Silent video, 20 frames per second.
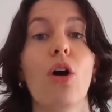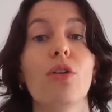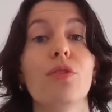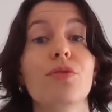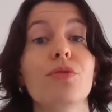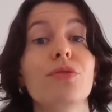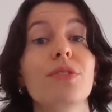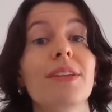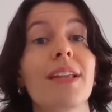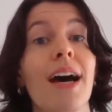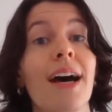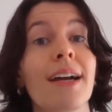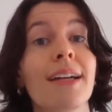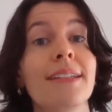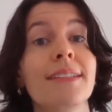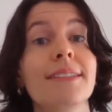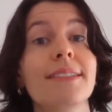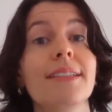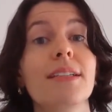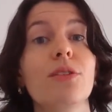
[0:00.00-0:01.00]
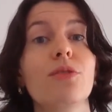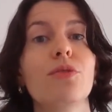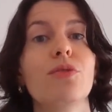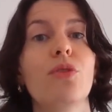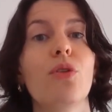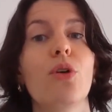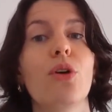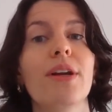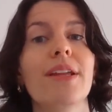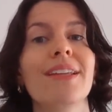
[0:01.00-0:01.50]
of
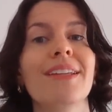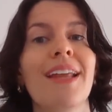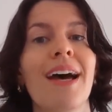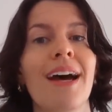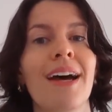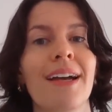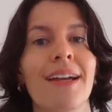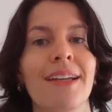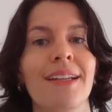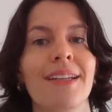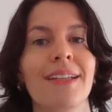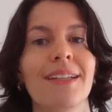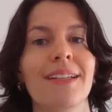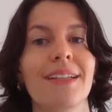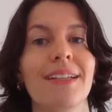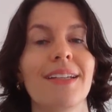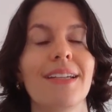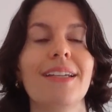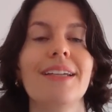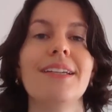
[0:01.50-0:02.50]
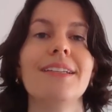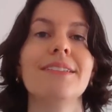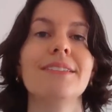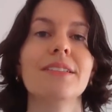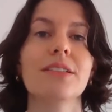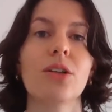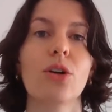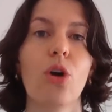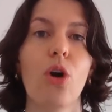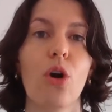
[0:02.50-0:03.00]
1949 in
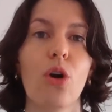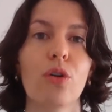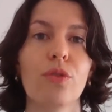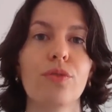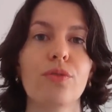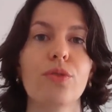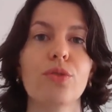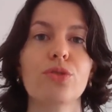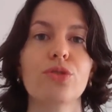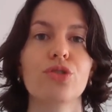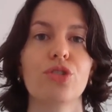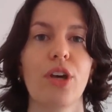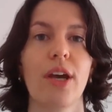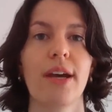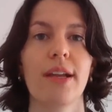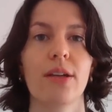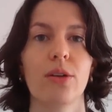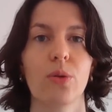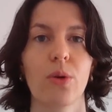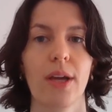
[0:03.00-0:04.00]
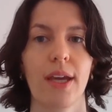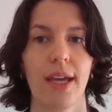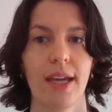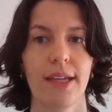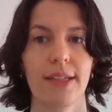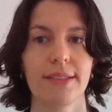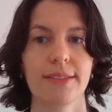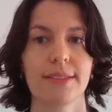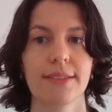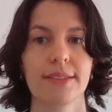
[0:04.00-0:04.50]
the Corfu Channel
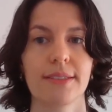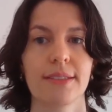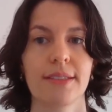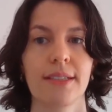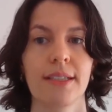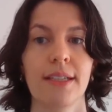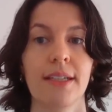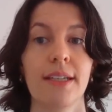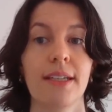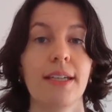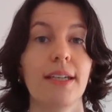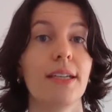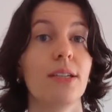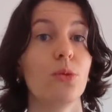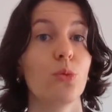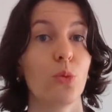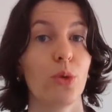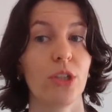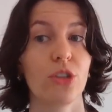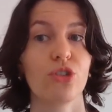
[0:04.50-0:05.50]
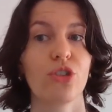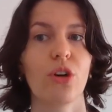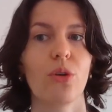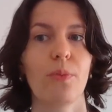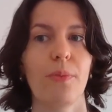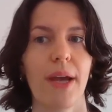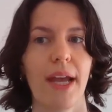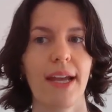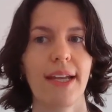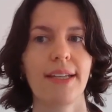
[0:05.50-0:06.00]
case, in which
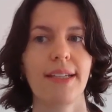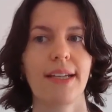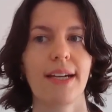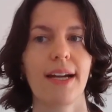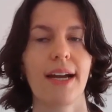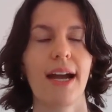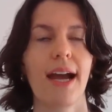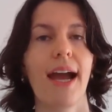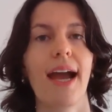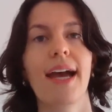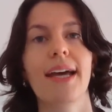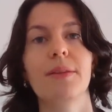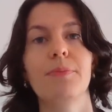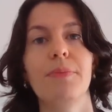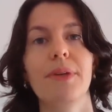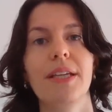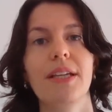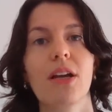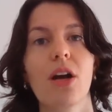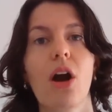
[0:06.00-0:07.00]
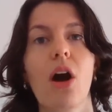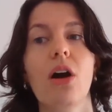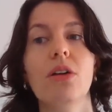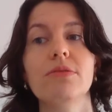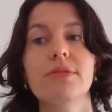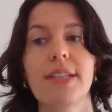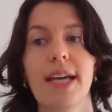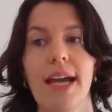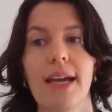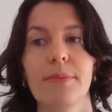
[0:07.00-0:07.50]
Albania had been
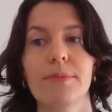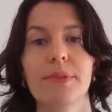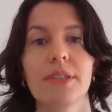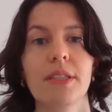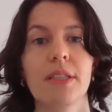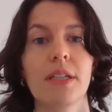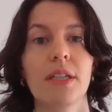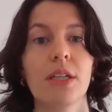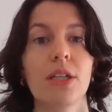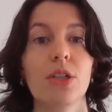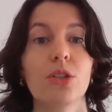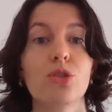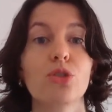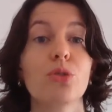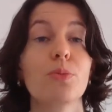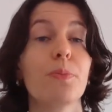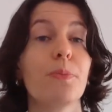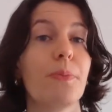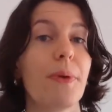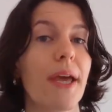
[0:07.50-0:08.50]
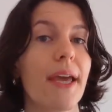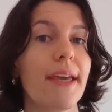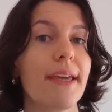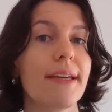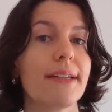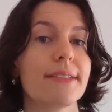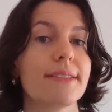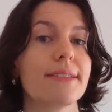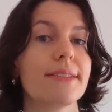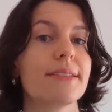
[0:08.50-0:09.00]
condemned to
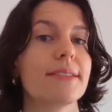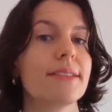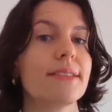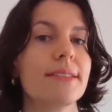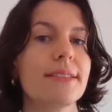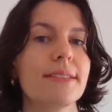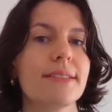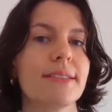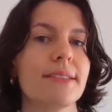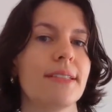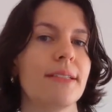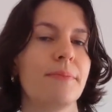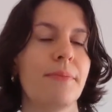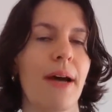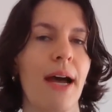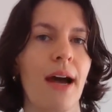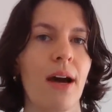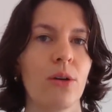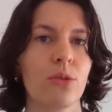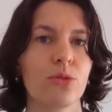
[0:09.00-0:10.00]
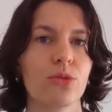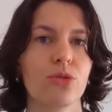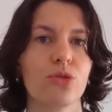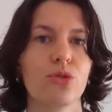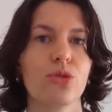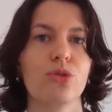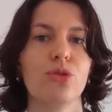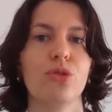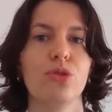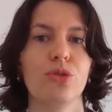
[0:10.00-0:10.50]
pay a certain amount
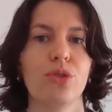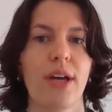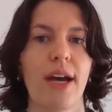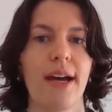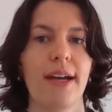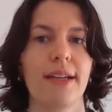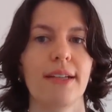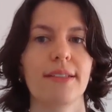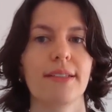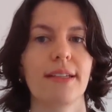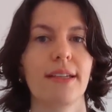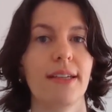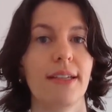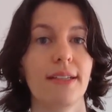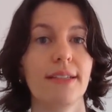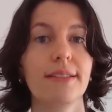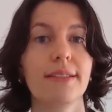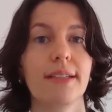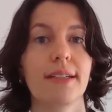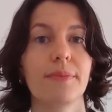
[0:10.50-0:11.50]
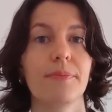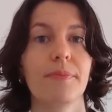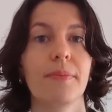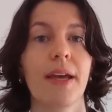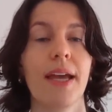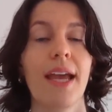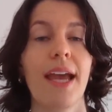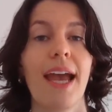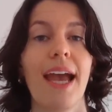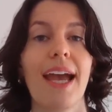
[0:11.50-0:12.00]
to the United Kingdom
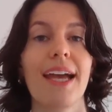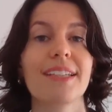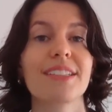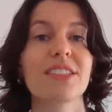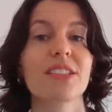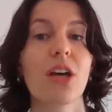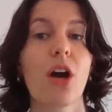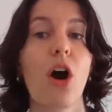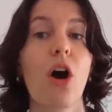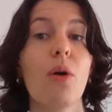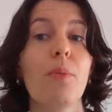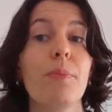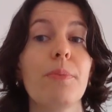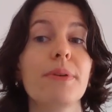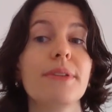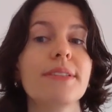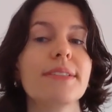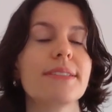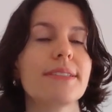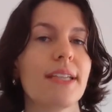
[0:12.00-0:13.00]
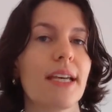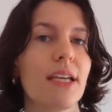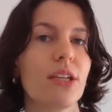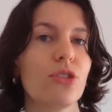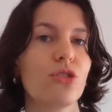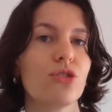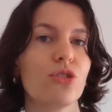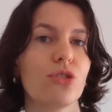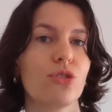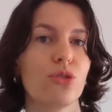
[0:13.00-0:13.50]
as
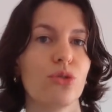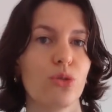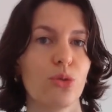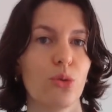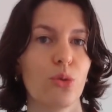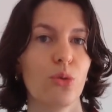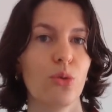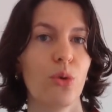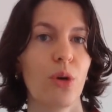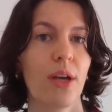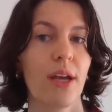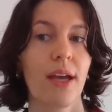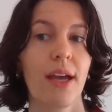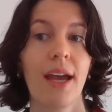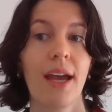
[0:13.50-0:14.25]
compensation due